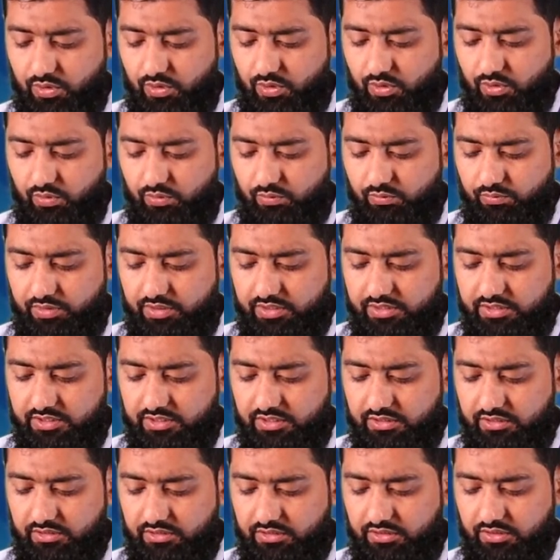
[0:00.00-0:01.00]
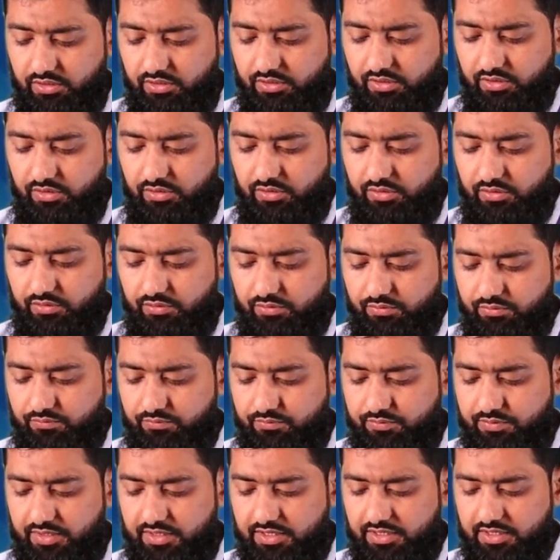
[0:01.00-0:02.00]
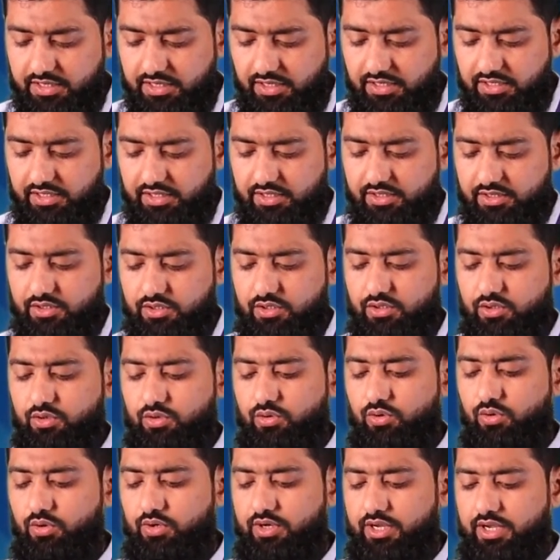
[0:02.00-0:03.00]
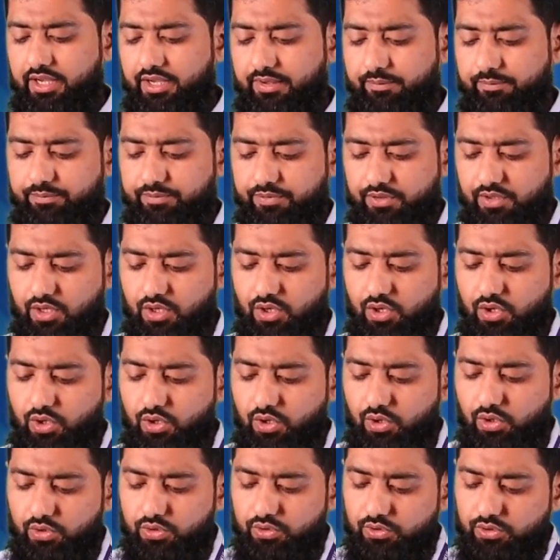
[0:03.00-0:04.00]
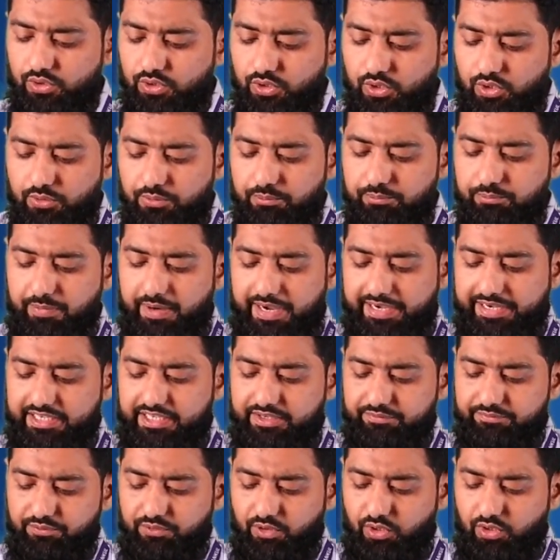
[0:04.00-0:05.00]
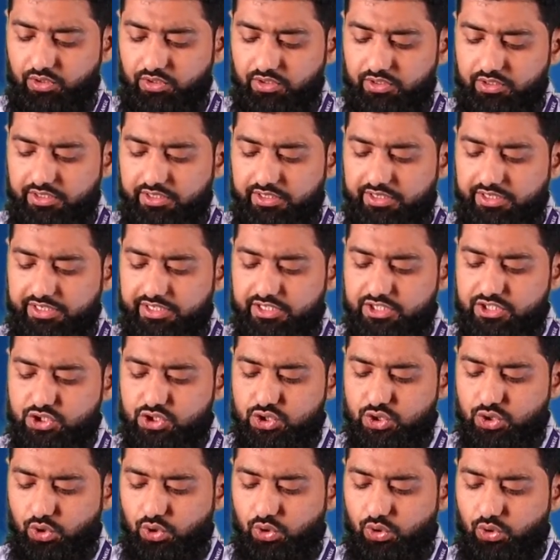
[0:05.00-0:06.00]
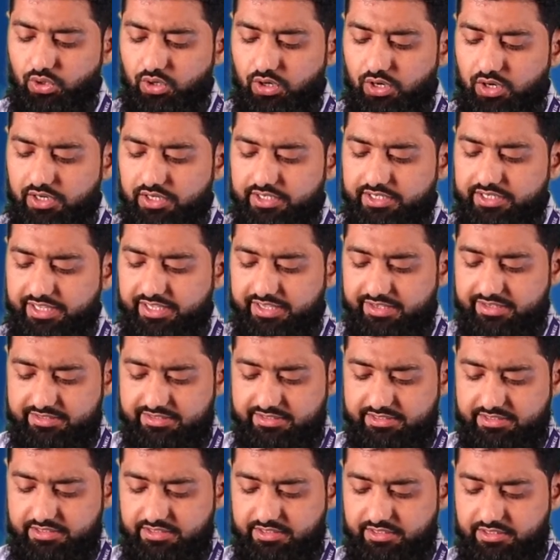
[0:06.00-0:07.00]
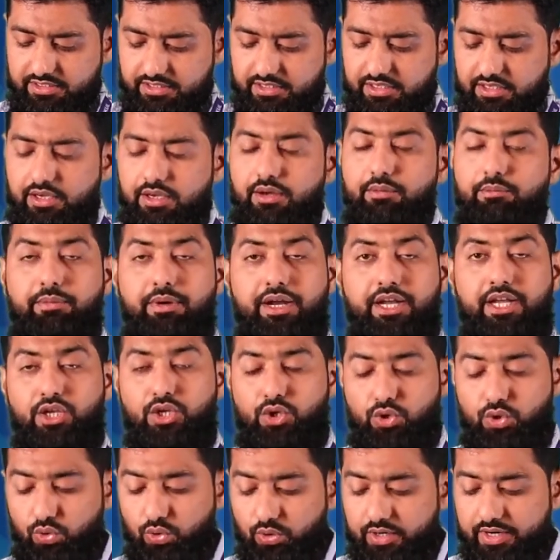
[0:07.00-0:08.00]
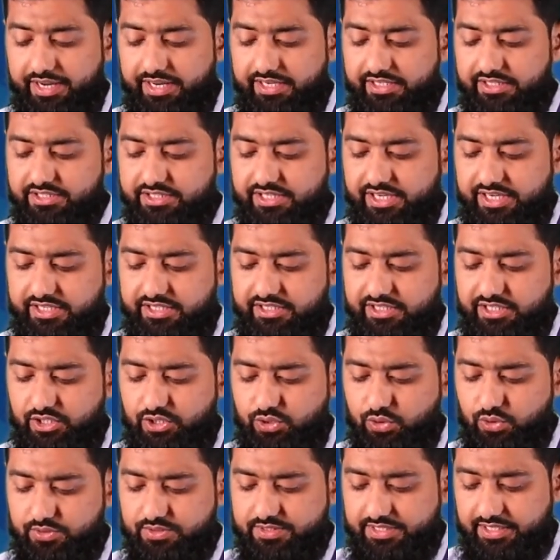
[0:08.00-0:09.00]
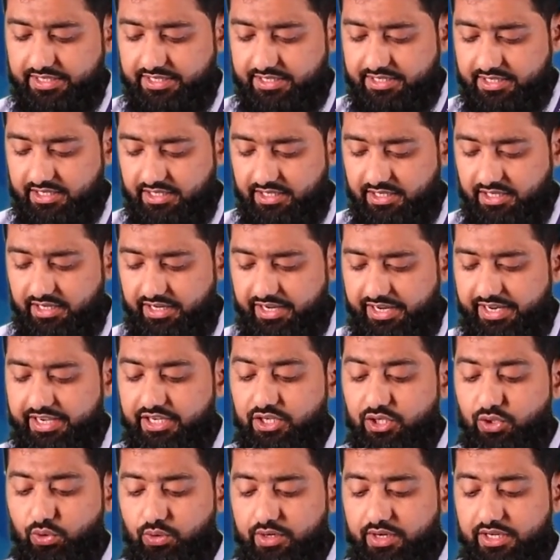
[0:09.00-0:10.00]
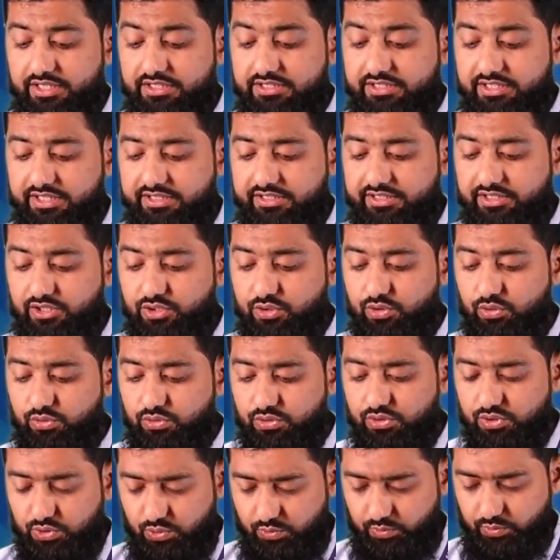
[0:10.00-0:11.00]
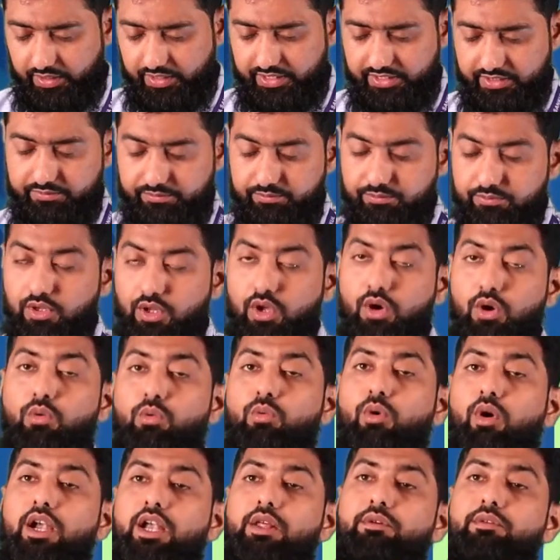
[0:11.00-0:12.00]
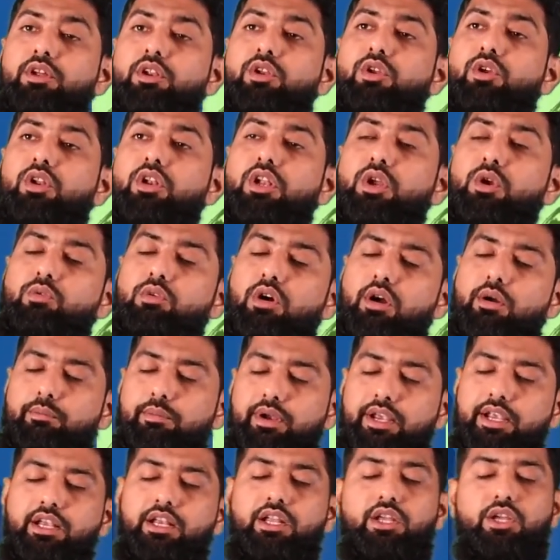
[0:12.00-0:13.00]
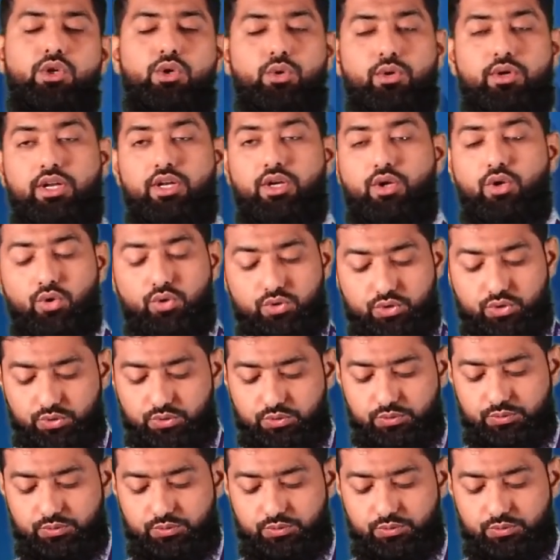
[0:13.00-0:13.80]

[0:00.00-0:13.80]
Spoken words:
with the fill color. Okay, by default it show a disk, but you can change it to circle and you can change it to square. Whatever your requirement, you can go through.